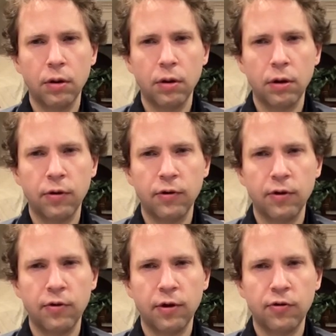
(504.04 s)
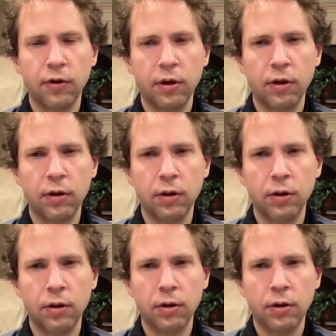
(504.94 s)
Like cause that that's like
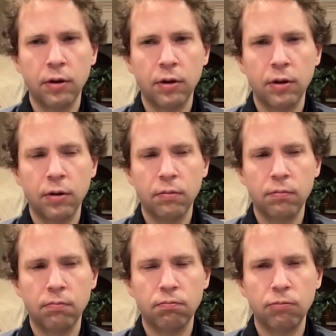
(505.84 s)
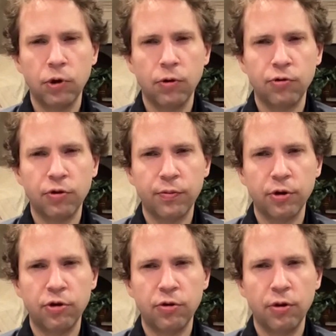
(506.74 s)
you know
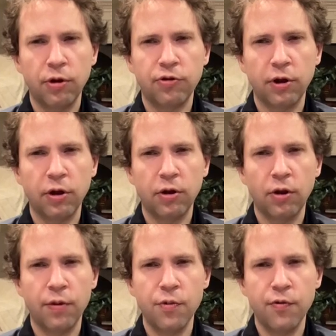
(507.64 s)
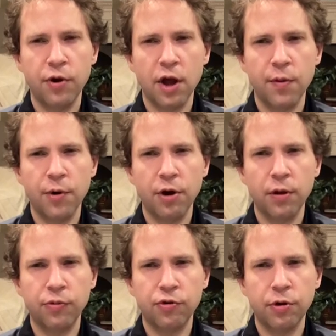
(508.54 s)
something to it. It's like you know the movie Nightmare on
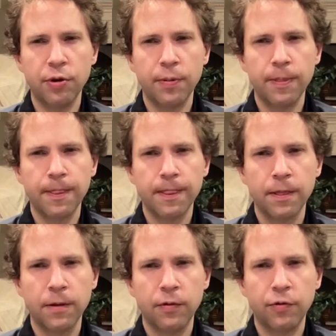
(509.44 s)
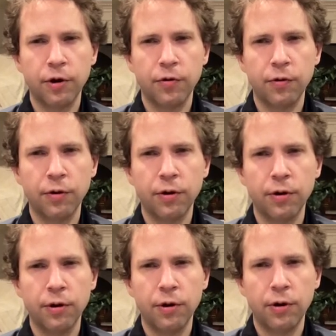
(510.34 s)
Elm Street, Freddy
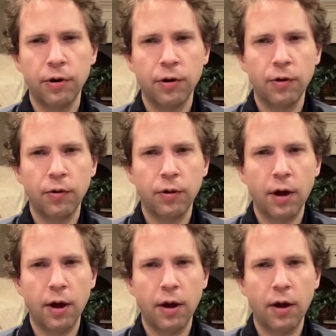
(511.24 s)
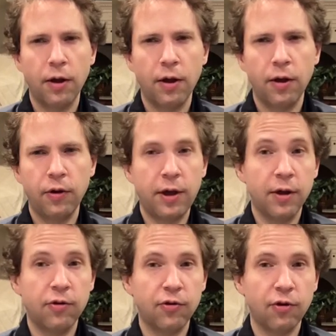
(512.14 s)
Krueger. You
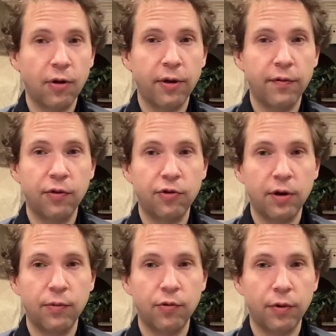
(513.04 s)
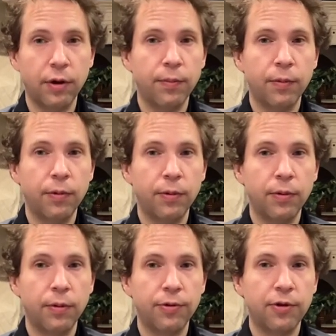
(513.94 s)
can't just all have the same dream.
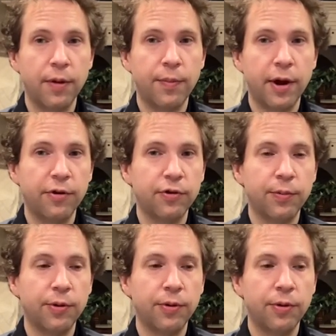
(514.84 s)
That's not possible.